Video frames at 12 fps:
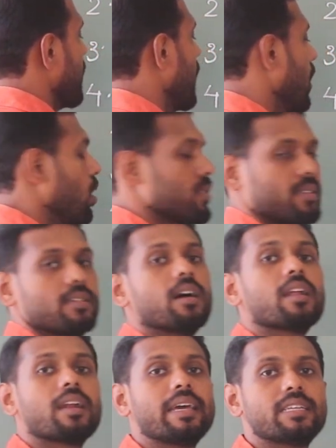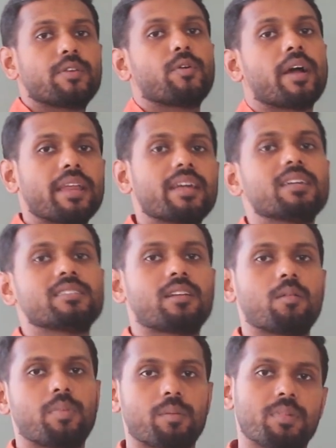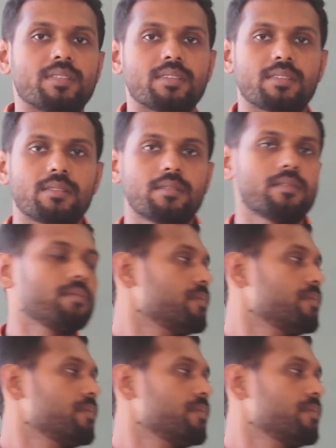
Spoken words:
The loads are related to agricultural purposes.